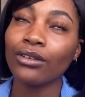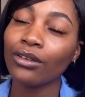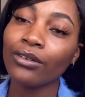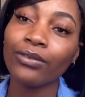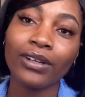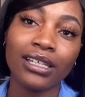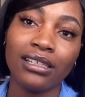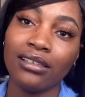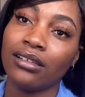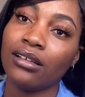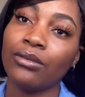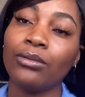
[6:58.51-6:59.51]
your
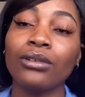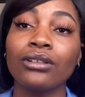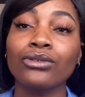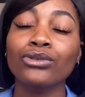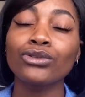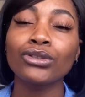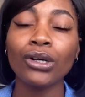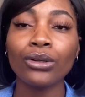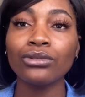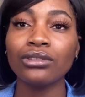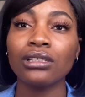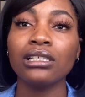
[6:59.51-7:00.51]
vagina will
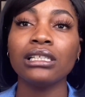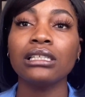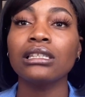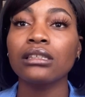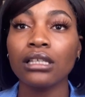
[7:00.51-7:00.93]
totally